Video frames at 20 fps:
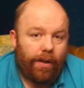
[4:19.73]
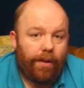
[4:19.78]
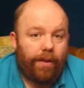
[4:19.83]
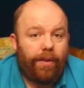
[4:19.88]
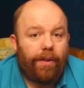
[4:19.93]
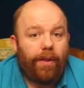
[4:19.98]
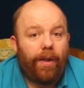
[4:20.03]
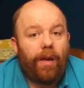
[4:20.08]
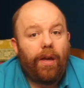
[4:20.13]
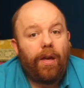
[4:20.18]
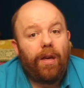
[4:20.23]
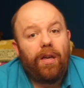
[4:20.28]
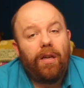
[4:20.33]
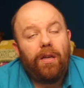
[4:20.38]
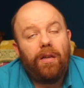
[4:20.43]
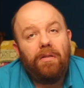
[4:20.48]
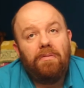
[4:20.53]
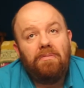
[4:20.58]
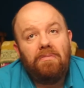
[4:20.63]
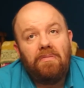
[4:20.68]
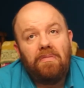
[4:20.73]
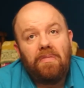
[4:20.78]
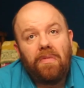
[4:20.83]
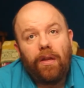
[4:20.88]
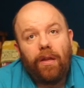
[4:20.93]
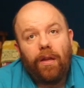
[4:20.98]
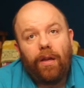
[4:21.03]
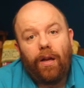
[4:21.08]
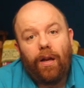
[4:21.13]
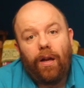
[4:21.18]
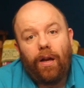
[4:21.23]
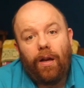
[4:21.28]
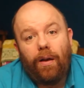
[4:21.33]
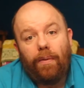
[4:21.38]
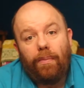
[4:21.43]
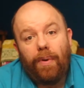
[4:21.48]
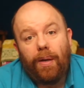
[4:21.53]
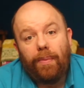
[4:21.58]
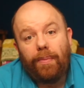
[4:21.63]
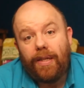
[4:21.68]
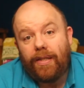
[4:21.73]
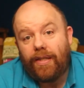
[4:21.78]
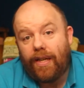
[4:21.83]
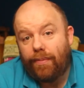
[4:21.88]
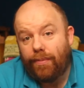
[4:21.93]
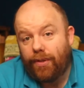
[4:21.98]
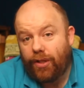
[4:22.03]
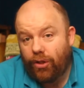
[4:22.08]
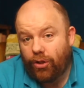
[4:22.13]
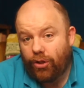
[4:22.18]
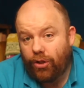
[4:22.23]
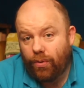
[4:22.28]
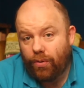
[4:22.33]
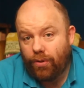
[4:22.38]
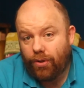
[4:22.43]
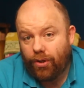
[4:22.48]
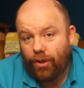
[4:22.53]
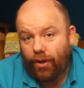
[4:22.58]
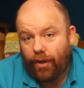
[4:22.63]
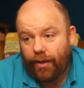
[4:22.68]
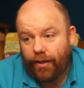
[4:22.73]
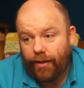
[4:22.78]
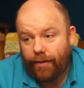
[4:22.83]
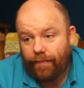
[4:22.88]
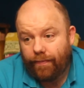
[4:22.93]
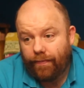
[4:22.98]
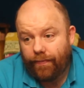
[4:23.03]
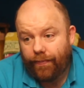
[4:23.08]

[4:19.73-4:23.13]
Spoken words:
They may be attempting suicide.